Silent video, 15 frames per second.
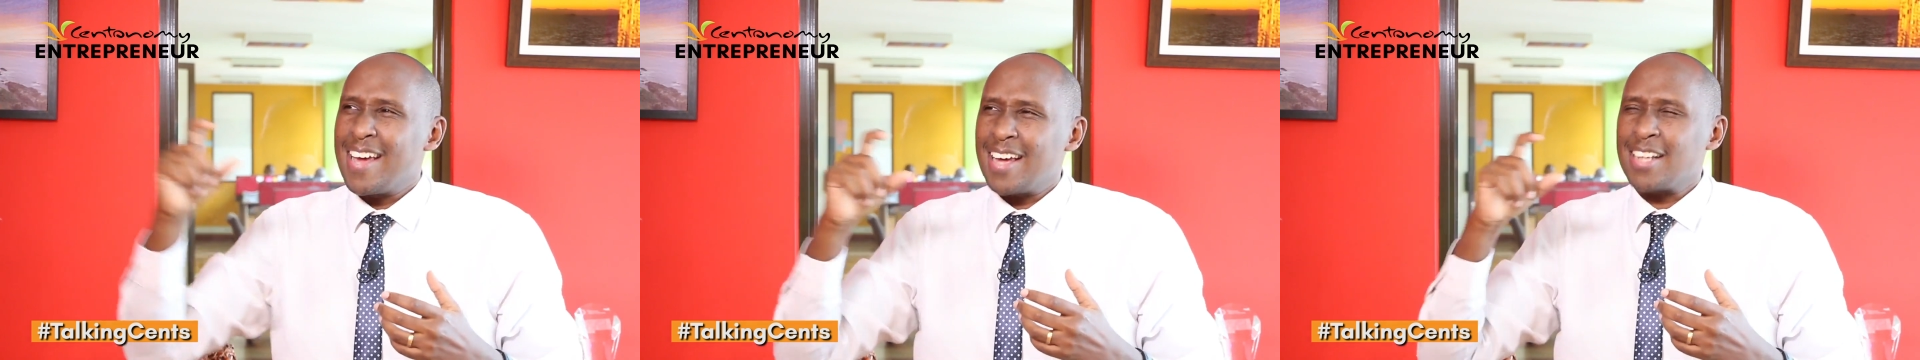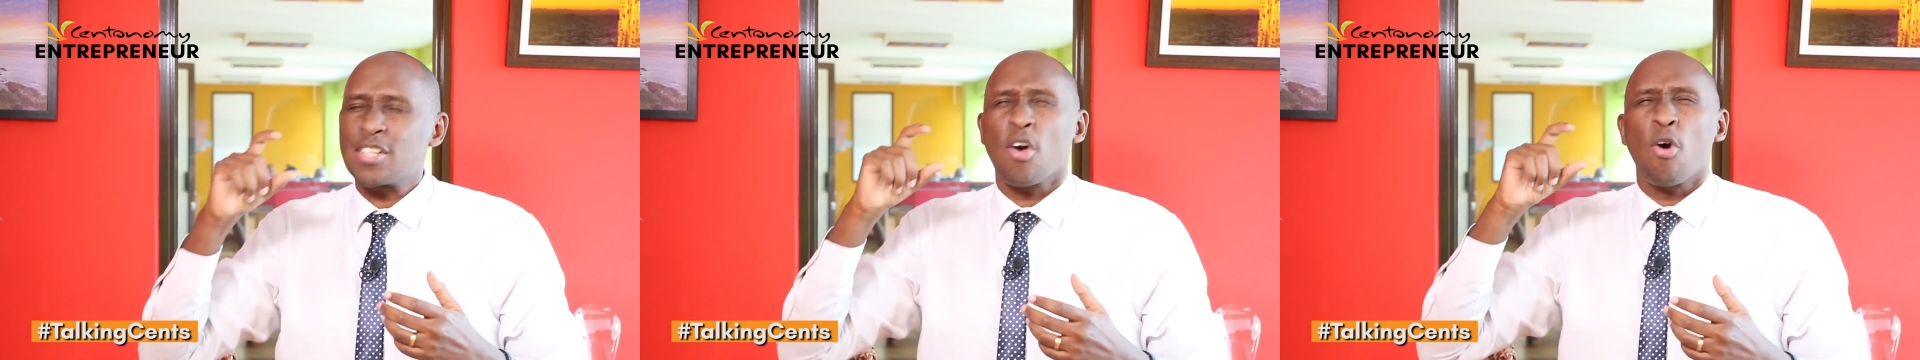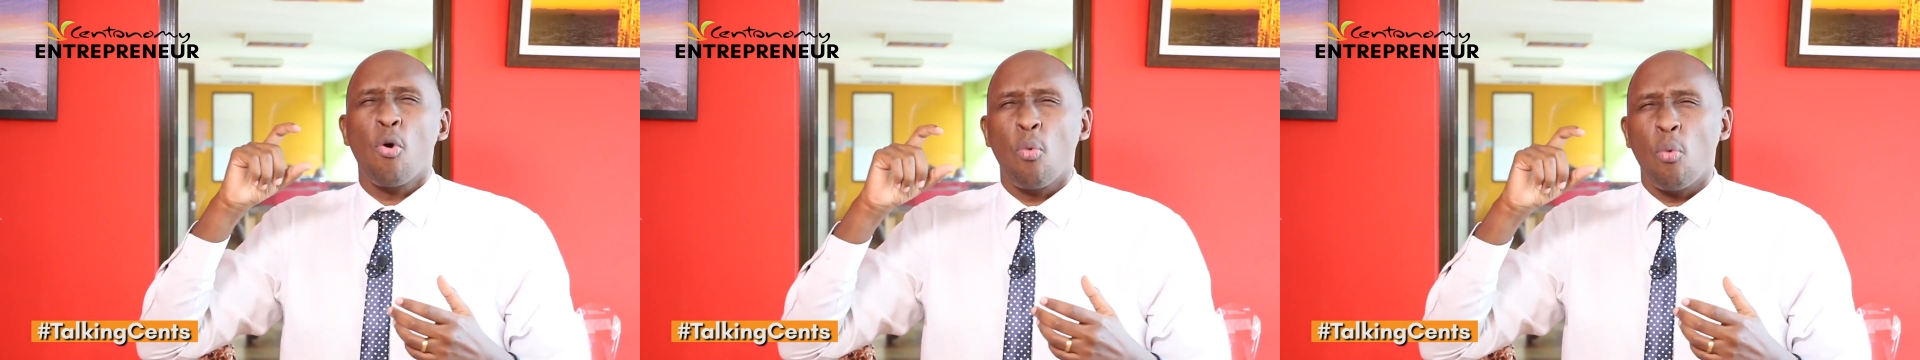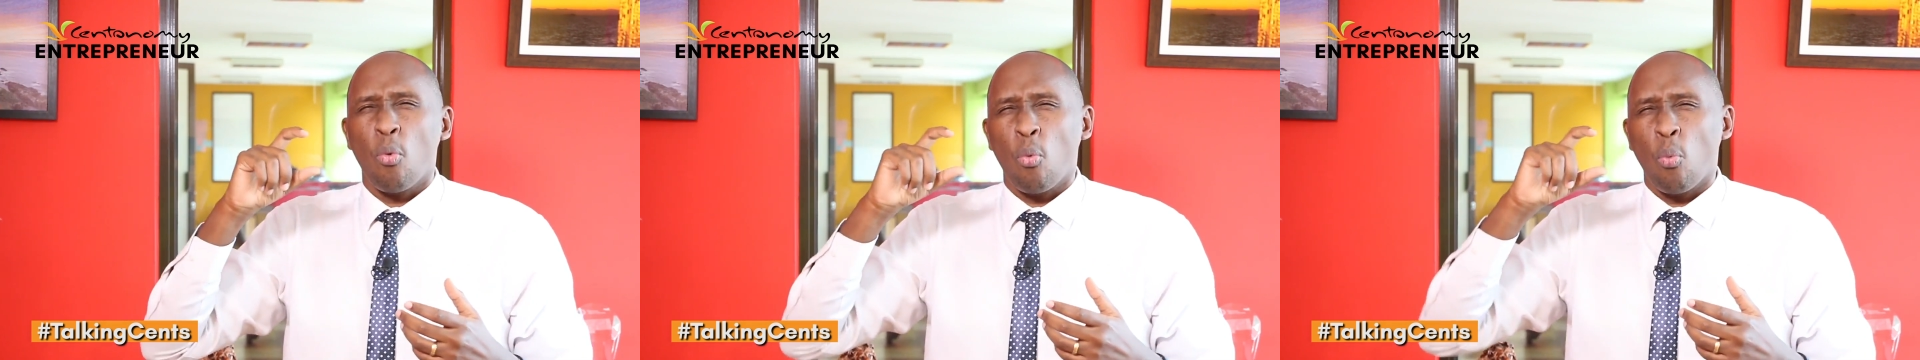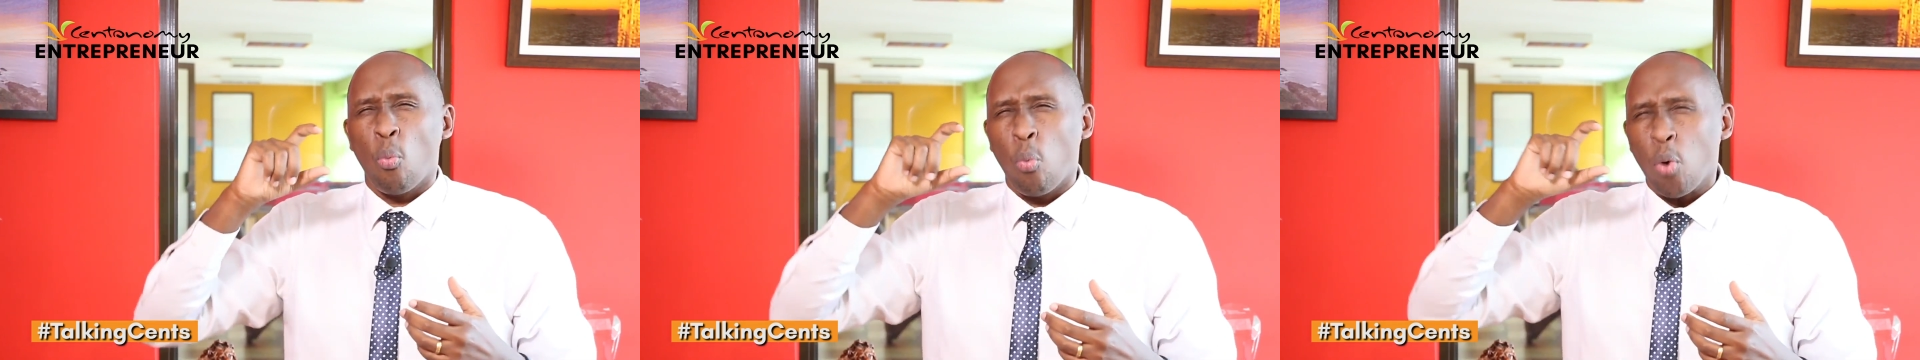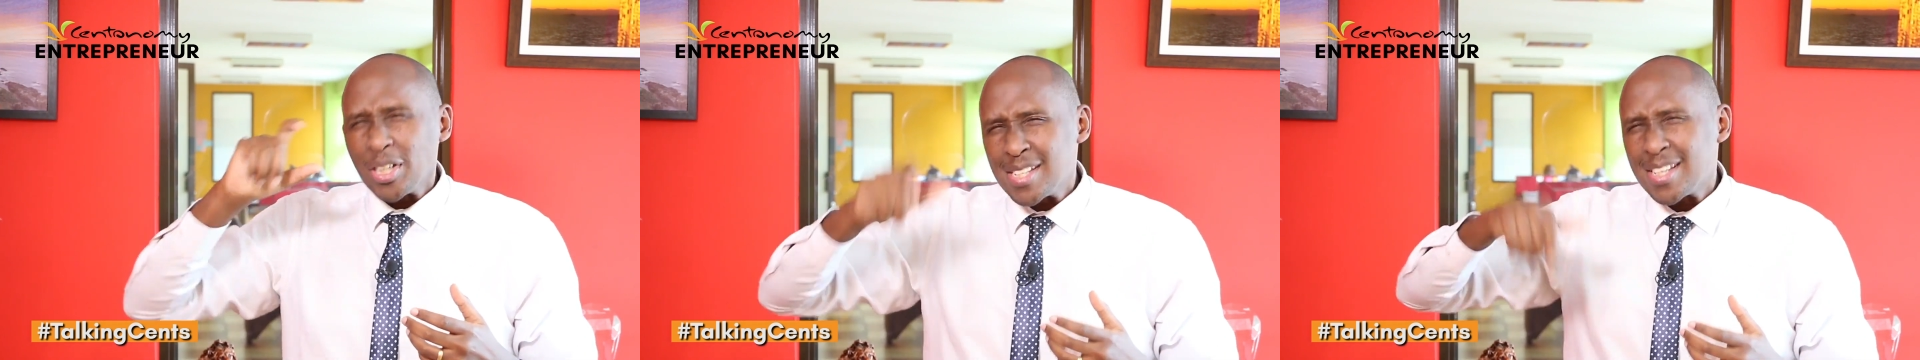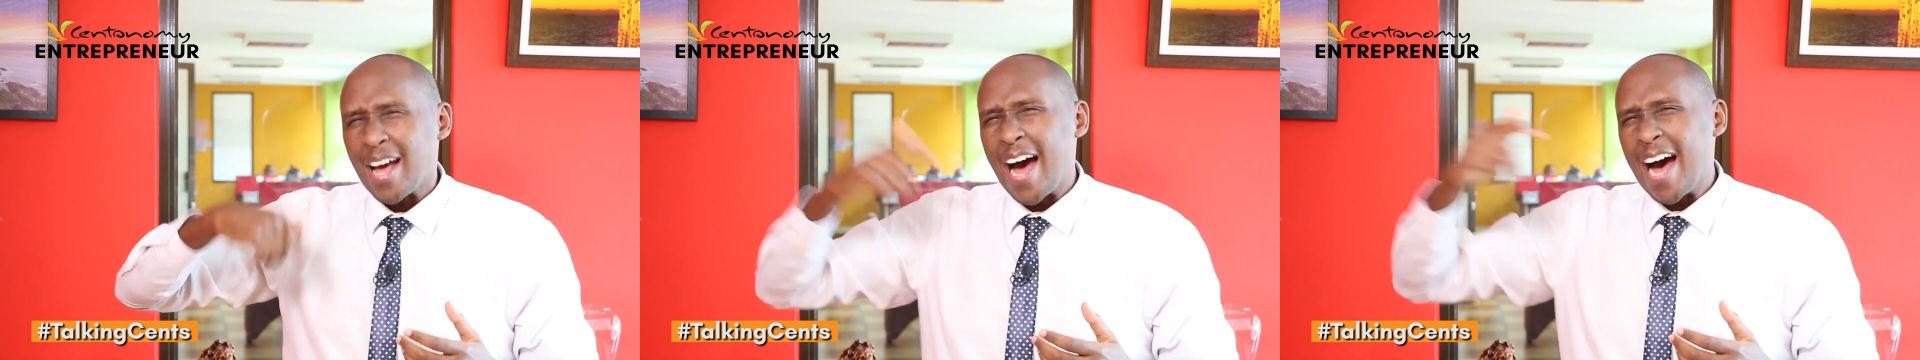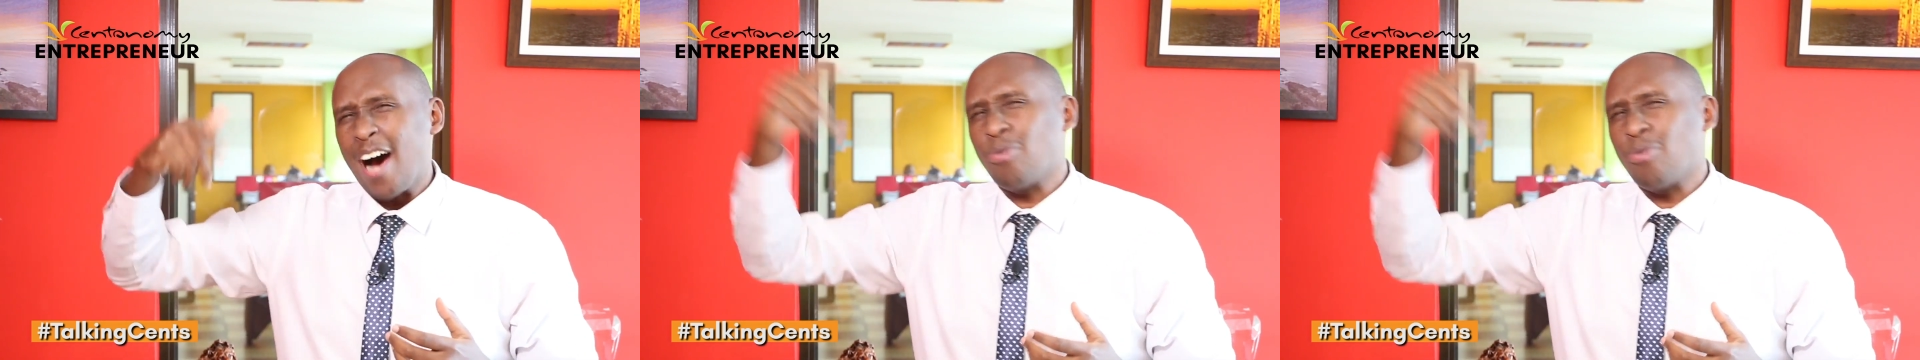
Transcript: It's what's the